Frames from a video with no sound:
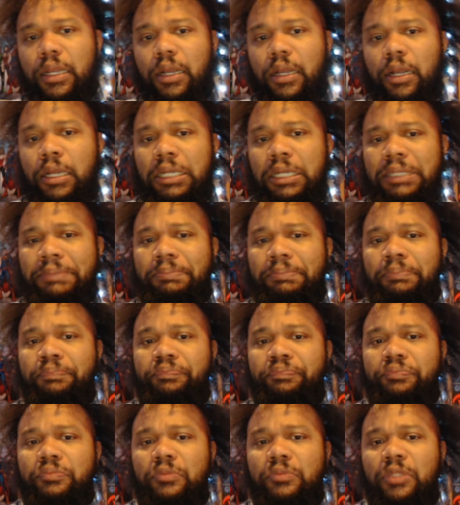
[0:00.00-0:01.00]
Um,
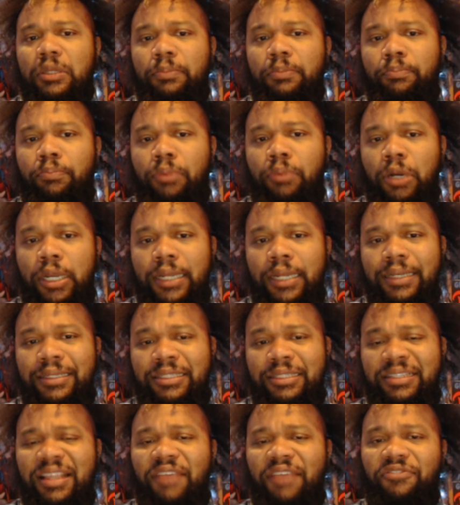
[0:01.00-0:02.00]

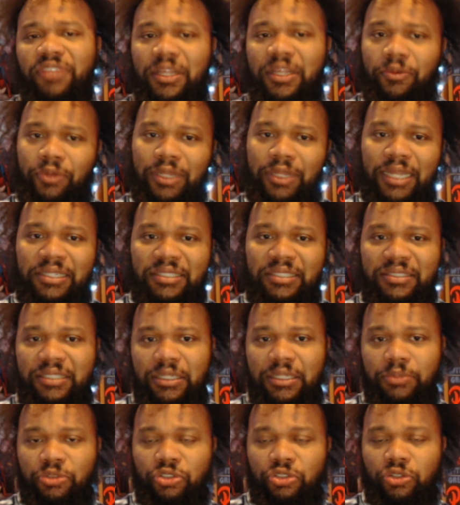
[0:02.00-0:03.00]
but definitely would like to see
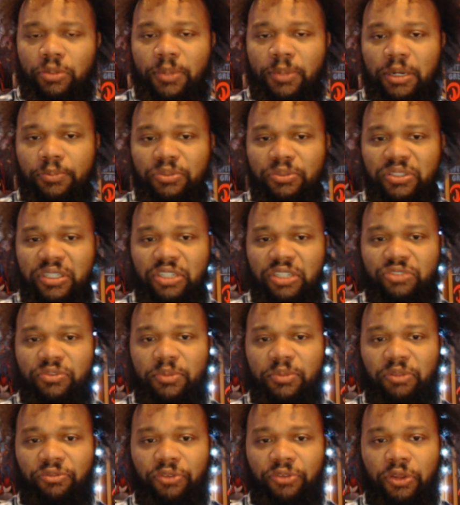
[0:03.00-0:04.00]
him shoot a better percentage
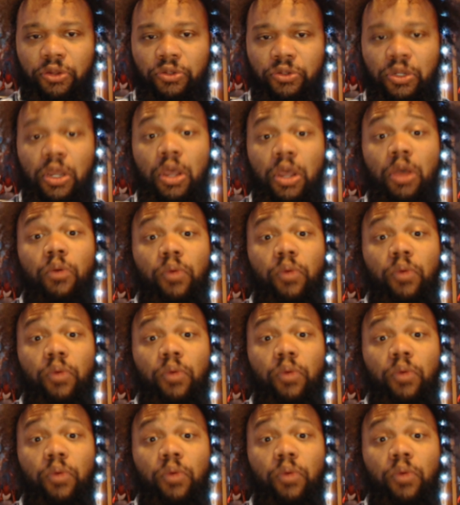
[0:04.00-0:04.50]
from the field.